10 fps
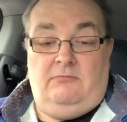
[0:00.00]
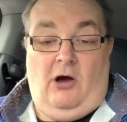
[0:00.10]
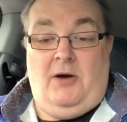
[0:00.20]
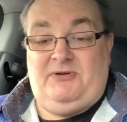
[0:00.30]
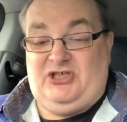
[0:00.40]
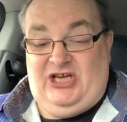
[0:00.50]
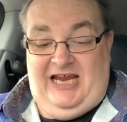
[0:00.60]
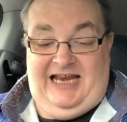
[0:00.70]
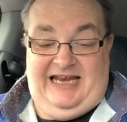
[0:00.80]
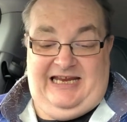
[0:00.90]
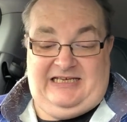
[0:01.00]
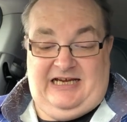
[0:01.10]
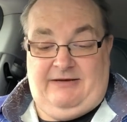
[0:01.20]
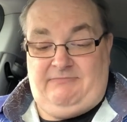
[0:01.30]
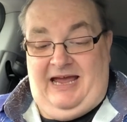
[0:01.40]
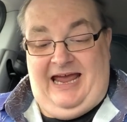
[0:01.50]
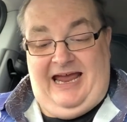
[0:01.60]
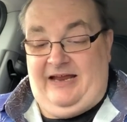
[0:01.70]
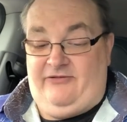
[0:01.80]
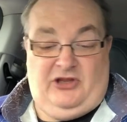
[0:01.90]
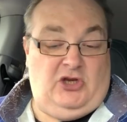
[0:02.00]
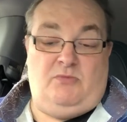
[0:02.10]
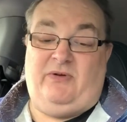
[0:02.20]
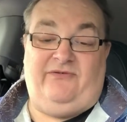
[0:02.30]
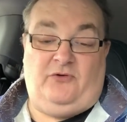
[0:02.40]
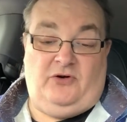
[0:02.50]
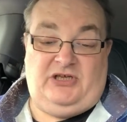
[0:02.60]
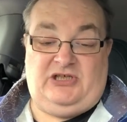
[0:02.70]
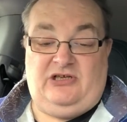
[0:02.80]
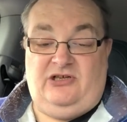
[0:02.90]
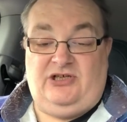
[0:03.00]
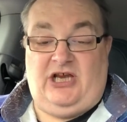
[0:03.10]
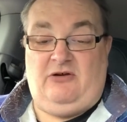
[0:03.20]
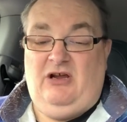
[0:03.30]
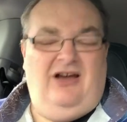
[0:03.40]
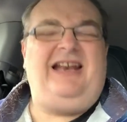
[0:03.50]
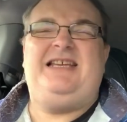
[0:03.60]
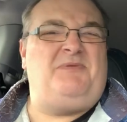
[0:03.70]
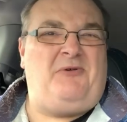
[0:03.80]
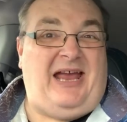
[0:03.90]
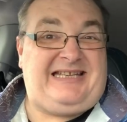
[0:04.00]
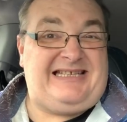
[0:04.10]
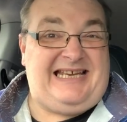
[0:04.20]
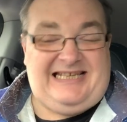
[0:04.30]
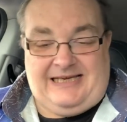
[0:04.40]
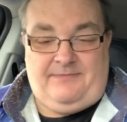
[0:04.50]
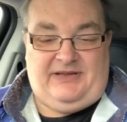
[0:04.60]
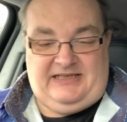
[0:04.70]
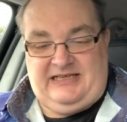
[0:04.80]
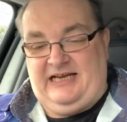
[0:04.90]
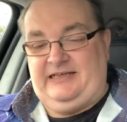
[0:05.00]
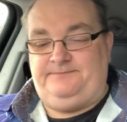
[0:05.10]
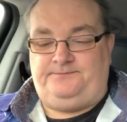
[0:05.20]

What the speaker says: I'm a Cheerleader, and The Human Voice. So at least we'll get to see something today.